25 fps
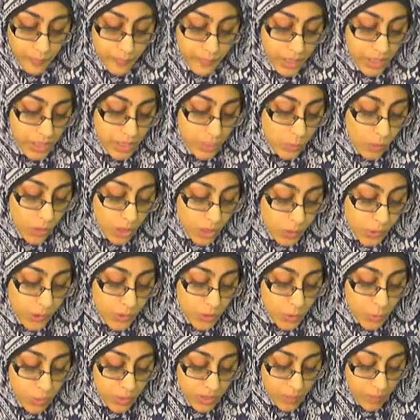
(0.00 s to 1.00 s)
So also I
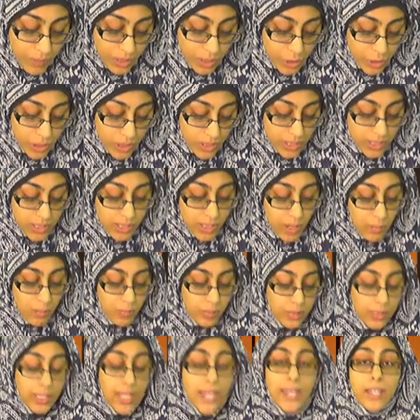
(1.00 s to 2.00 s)
just want to mention some
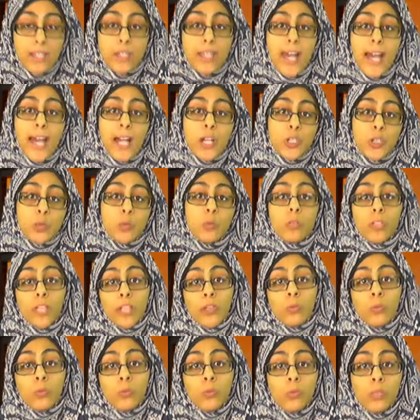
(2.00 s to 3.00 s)
like actual like
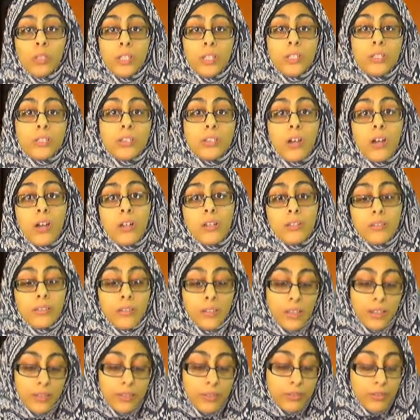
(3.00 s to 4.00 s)
rulings on
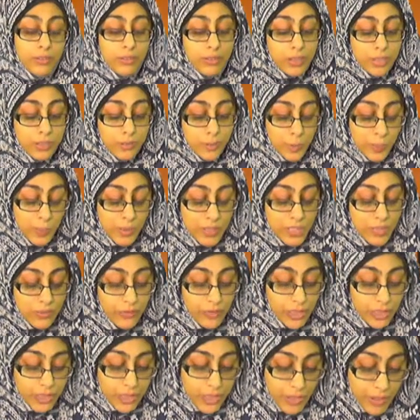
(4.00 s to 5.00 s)
specific
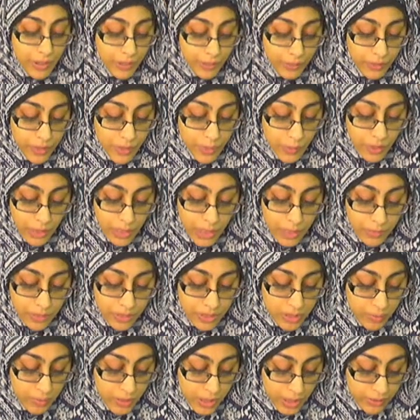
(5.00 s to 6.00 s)
scenarios when it comes to
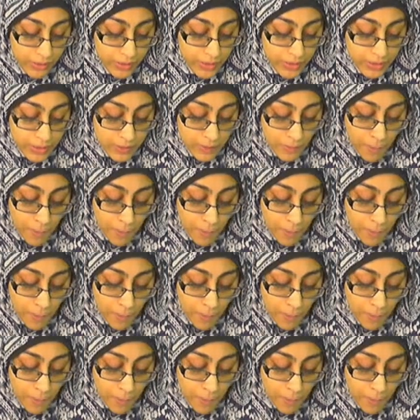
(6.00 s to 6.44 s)
parents.